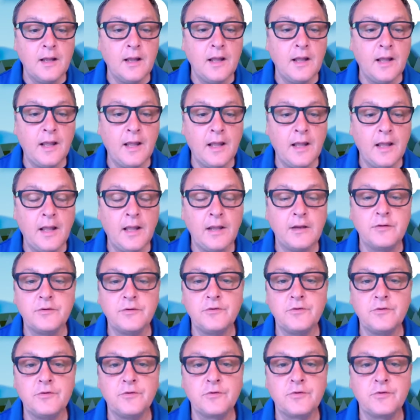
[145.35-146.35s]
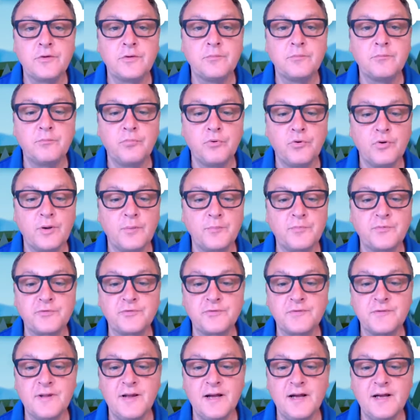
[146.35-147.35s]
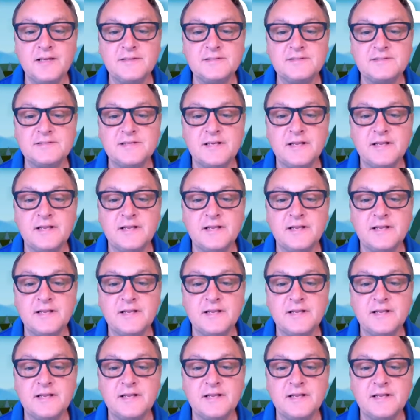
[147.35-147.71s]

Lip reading: and you can put up your slides at